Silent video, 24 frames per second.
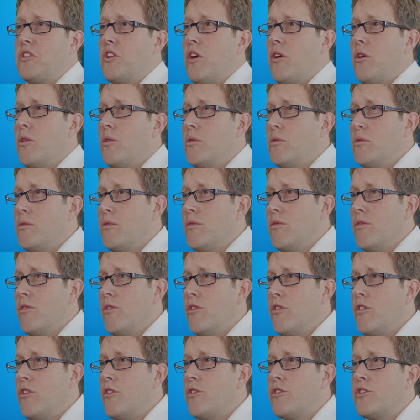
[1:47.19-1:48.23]
So
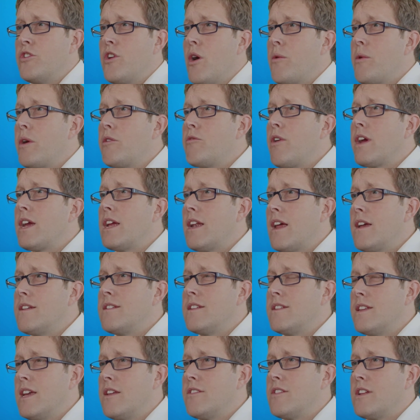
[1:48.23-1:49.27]
there is no one
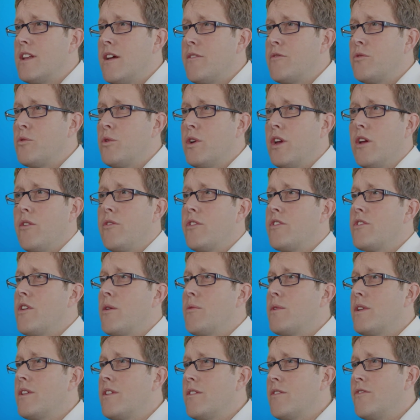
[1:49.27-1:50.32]
regulating the internet for you. There's no
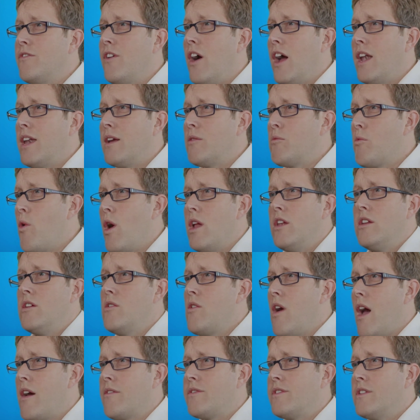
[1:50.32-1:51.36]
one defining when
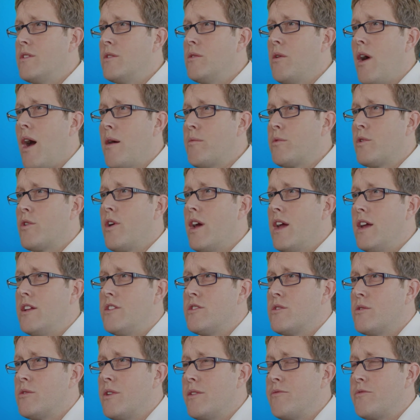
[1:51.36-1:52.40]
you have to upgrade
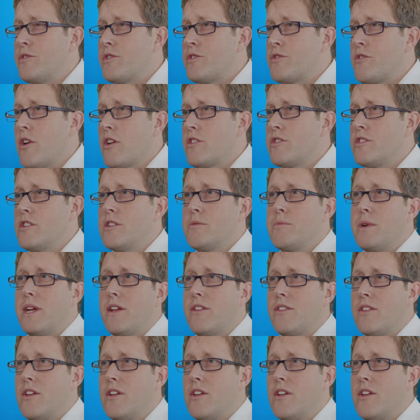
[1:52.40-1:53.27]
your infrastructure to be a